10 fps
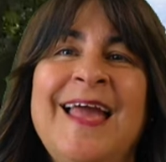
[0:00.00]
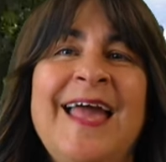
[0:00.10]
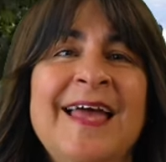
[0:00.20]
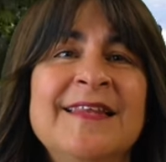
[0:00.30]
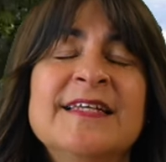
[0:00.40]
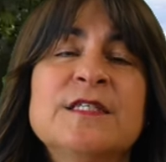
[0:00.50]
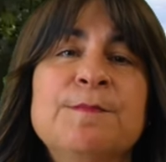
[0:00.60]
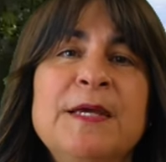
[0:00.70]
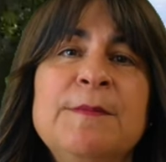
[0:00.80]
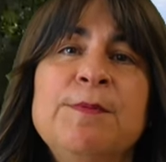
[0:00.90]
And that's
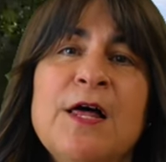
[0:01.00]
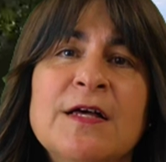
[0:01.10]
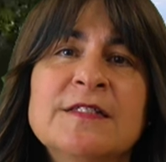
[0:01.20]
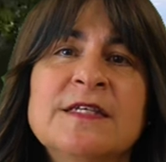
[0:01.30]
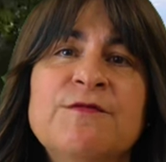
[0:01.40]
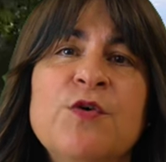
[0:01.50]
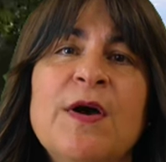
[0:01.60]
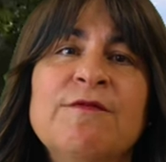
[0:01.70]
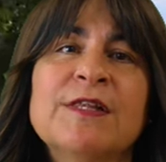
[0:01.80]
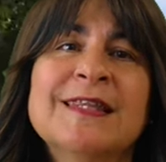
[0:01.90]
a big plus if you
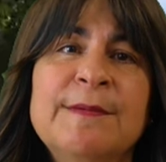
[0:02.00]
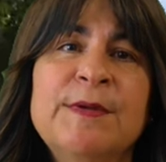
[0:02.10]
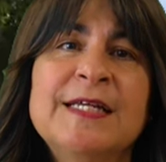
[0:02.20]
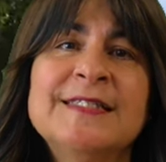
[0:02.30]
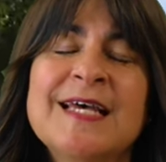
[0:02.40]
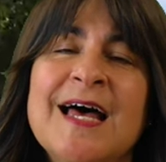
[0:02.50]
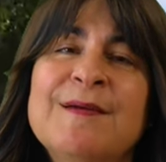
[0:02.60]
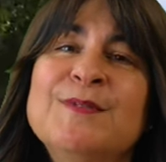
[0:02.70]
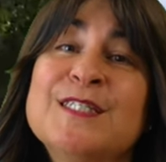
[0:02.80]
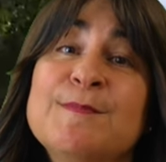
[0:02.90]
have a limited
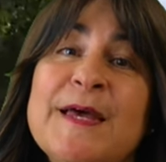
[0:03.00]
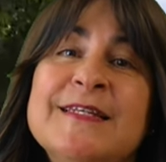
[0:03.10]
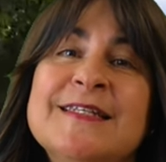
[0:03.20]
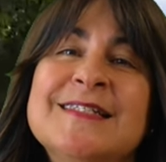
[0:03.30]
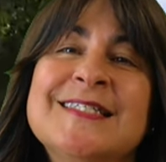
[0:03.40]
time to spend in the